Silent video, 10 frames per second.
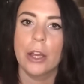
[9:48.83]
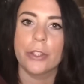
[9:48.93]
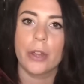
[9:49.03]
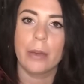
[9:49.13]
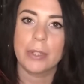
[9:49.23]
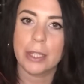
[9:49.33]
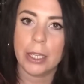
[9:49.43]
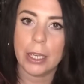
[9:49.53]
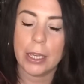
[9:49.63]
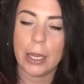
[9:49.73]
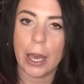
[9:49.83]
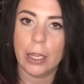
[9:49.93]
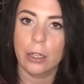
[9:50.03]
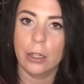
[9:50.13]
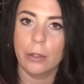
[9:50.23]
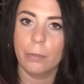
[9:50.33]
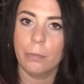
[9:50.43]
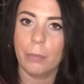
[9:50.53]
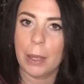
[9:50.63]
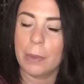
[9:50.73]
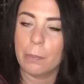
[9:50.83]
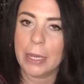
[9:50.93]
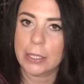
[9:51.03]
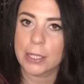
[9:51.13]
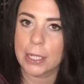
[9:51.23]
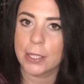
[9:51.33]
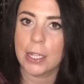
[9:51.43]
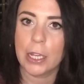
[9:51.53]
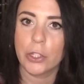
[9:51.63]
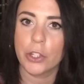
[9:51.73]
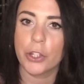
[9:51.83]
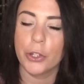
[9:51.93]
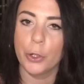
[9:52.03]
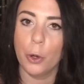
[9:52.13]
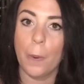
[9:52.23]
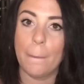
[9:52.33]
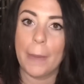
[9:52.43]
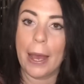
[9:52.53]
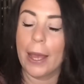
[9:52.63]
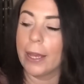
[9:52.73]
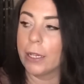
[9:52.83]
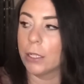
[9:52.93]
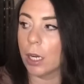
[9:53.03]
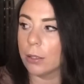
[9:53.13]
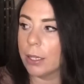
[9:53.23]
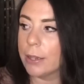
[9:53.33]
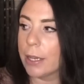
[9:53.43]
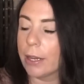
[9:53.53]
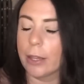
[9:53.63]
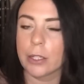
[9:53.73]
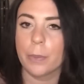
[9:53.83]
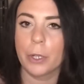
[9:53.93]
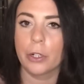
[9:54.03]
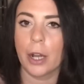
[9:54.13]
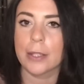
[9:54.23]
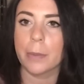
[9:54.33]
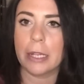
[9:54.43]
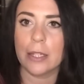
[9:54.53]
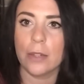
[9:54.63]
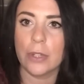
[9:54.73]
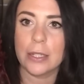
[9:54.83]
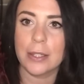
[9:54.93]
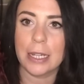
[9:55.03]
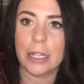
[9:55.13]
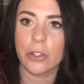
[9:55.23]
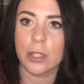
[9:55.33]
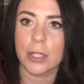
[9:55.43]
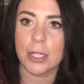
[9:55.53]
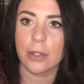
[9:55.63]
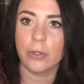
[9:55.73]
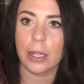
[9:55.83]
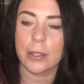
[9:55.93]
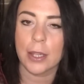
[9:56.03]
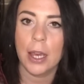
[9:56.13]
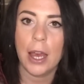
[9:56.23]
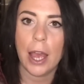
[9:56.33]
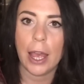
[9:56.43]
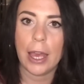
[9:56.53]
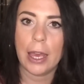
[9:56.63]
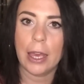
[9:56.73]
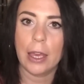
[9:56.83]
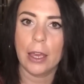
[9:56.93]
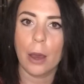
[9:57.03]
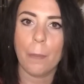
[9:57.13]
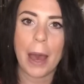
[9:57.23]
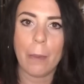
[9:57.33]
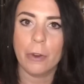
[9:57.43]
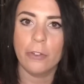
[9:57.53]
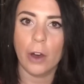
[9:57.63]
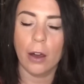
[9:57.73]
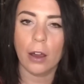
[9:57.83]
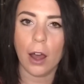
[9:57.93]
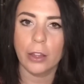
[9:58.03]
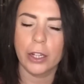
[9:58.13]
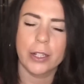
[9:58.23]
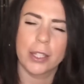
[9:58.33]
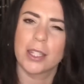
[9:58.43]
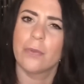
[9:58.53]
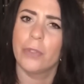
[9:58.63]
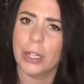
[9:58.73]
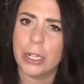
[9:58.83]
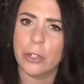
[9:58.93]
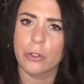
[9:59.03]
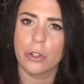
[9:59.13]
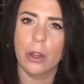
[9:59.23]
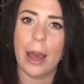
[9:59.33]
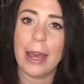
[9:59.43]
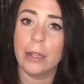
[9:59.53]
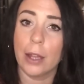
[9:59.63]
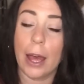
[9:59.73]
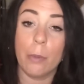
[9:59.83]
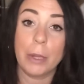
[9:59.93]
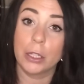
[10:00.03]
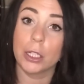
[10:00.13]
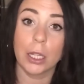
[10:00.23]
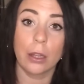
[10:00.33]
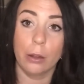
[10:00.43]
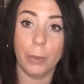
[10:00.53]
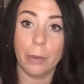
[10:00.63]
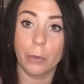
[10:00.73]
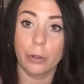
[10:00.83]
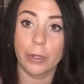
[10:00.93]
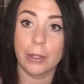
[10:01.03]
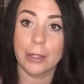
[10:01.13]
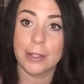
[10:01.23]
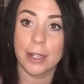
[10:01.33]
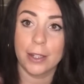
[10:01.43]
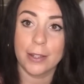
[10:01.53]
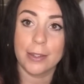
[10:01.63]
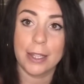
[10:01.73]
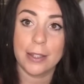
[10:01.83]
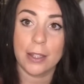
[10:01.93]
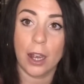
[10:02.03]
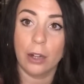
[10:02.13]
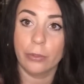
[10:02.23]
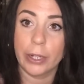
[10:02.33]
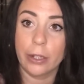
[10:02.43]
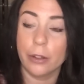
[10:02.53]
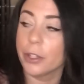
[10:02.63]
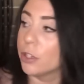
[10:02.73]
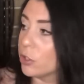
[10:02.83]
So I was thinking I could maybe mix this into my garland that I like to put across my TV stand, just to give it a pop of fall color because it's very neutral and help it look a little bit more realistic because these are real, they're